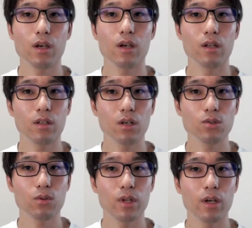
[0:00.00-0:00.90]
The
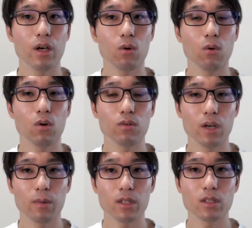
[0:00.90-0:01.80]
next step is to
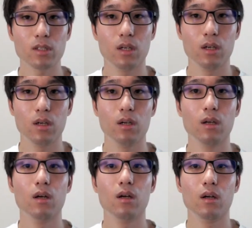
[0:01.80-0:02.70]
make changes in the
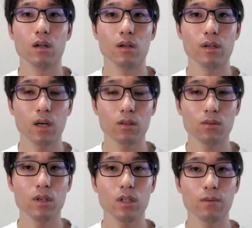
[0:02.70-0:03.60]
editor.
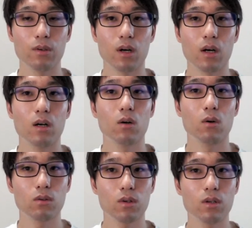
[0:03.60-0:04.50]
React
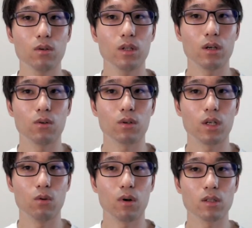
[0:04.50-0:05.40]
Native comes
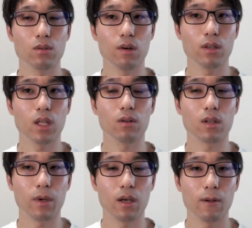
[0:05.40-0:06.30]
with hot
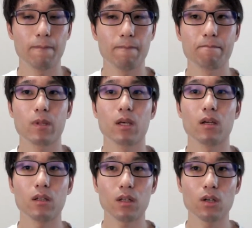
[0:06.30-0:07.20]
reloading
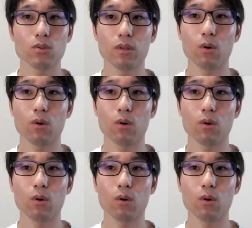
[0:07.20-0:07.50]
function,